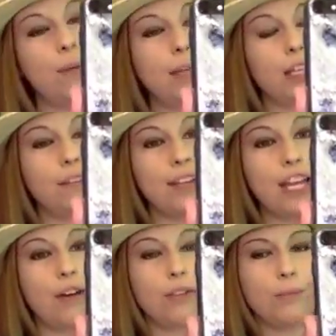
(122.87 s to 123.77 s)
a little
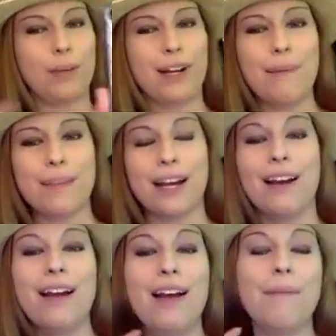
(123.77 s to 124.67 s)
video and you put it up there,
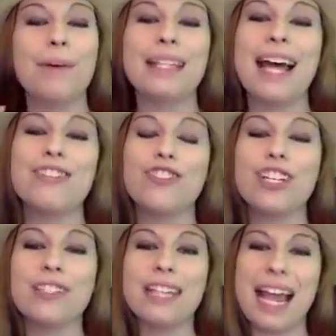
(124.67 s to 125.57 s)
but that's
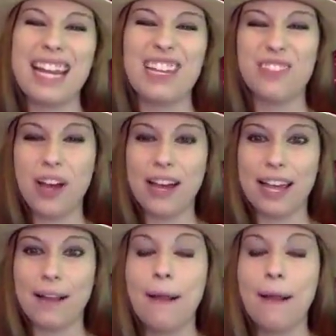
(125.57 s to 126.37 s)
just kind of you talking.